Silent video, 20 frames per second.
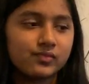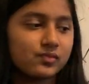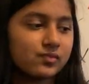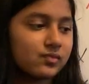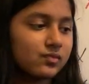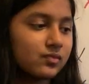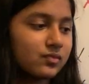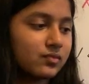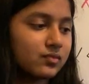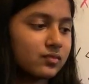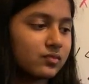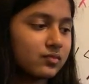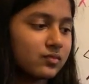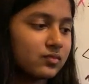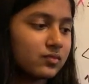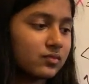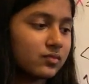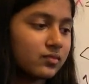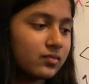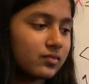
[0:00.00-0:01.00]

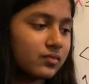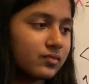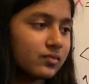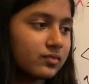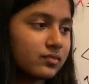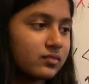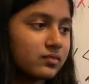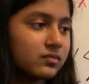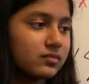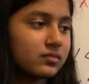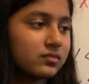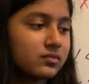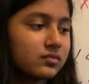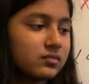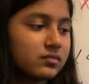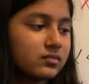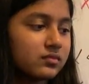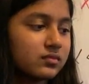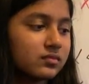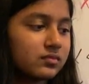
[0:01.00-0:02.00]

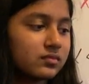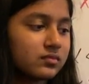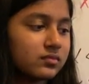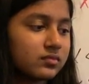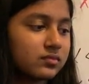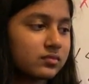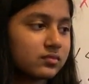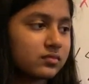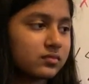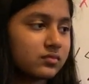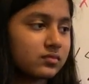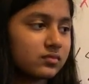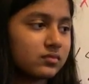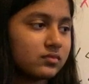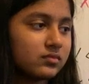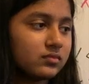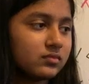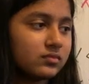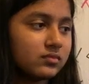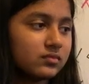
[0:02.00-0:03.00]

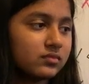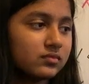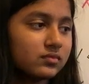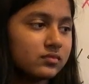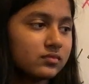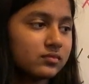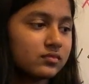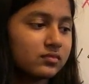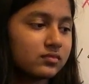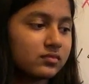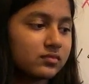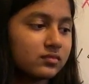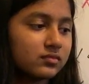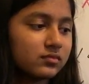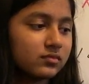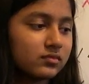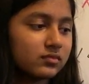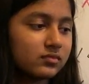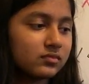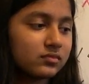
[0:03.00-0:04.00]

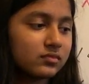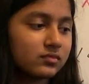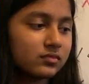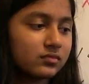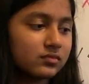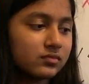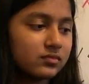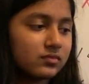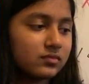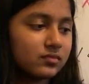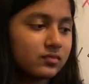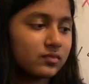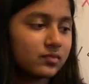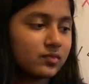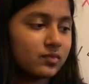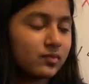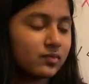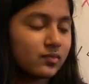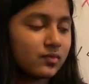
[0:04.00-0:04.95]
No words are spoken by the person on screen.